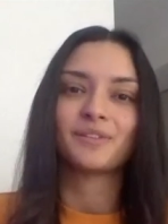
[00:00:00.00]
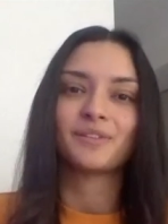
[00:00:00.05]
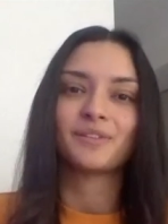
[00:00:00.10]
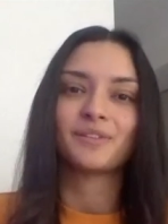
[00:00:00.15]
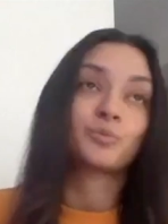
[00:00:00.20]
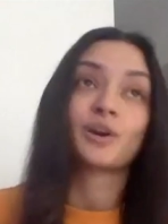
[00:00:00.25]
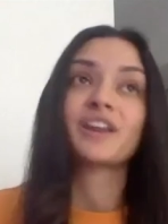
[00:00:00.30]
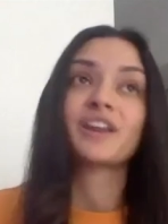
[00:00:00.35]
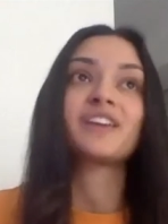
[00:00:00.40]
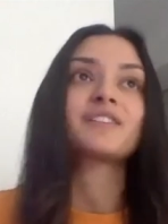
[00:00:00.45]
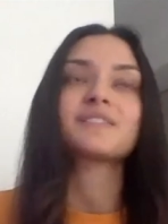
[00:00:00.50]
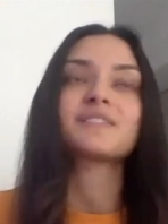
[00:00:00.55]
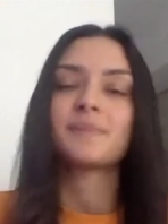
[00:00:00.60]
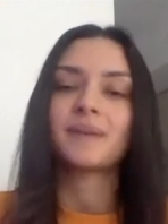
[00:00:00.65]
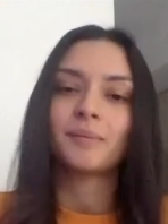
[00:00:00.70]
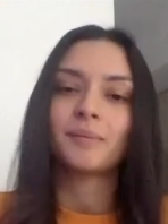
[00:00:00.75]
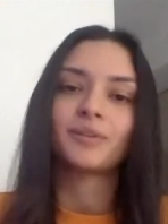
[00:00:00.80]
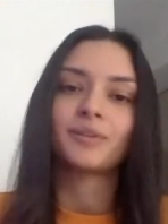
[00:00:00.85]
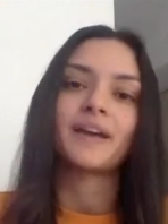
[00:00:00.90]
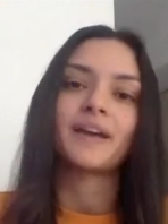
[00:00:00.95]
we're here to be
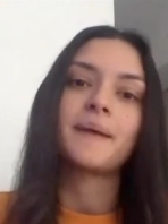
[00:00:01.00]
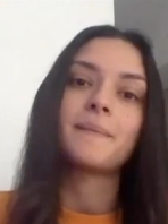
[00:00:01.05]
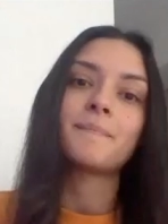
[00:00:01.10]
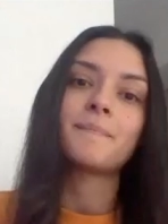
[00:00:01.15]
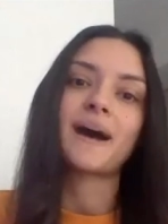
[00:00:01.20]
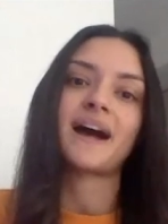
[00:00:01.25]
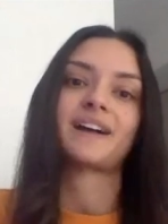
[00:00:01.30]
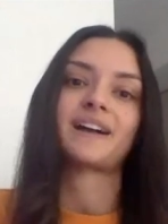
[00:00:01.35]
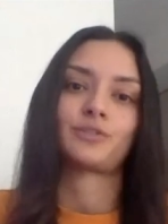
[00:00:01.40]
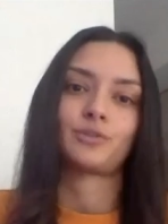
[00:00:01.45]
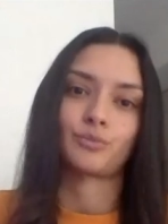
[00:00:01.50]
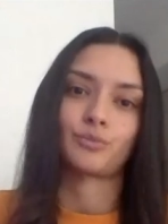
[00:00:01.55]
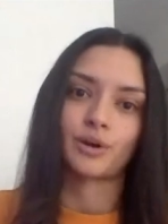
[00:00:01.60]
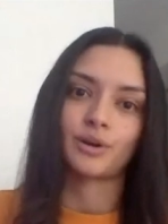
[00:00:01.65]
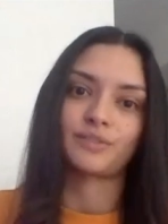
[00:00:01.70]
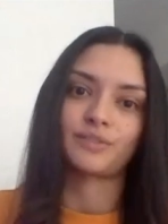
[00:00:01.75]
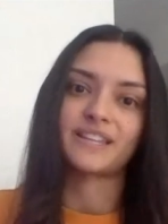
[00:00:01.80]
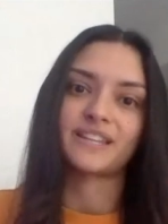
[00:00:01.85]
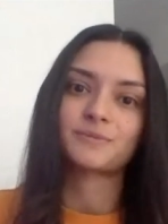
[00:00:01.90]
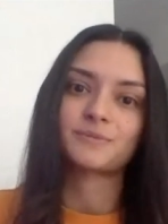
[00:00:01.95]
able to impact the
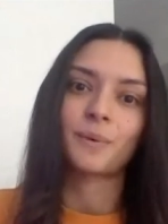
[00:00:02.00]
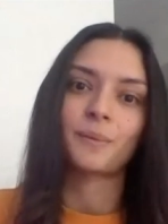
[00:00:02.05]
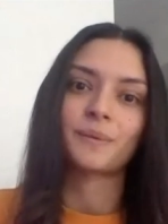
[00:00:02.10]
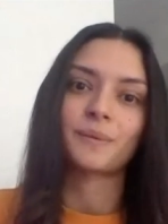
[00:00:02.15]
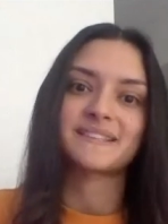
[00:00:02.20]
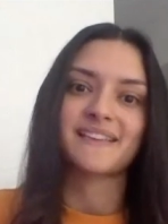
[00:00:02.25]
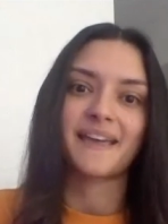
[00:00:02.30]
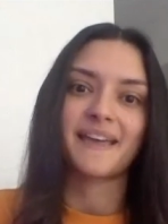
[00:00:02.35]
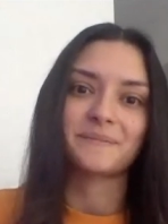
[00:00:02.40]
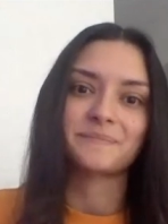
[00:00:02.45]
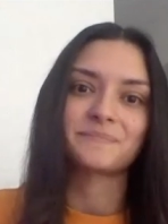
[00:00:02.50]
world. That's what we say.